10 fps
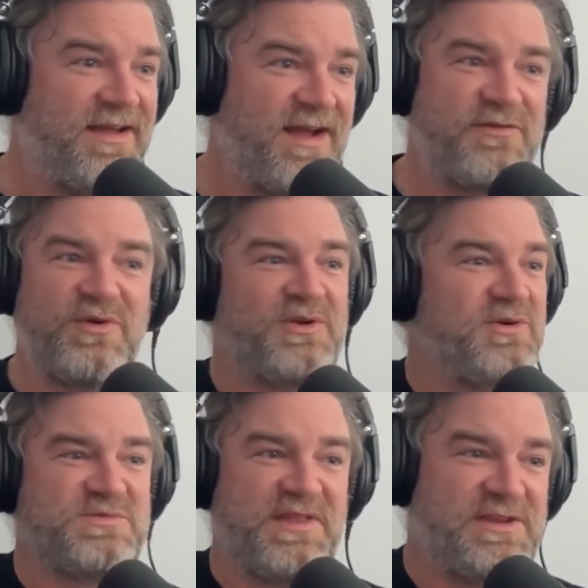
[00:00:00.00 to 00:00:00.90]
Everyone
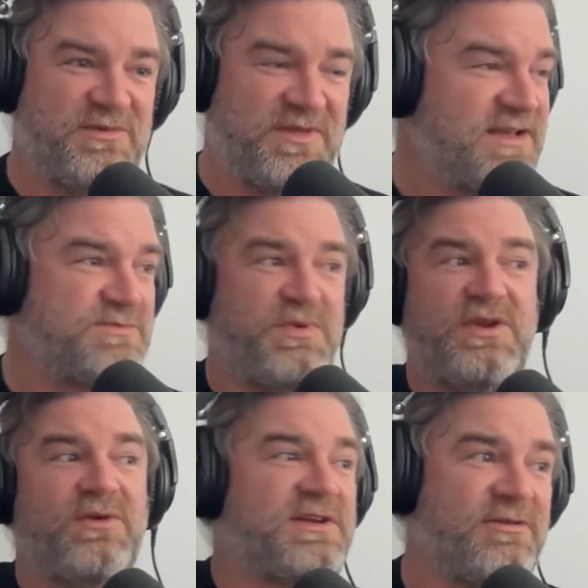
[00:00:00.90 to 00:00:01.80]
knows what they're doing. That's
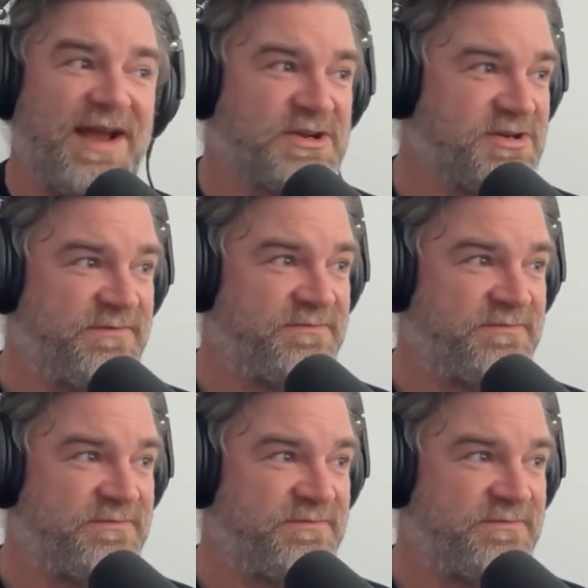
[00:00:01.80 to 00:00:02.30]
pure direction.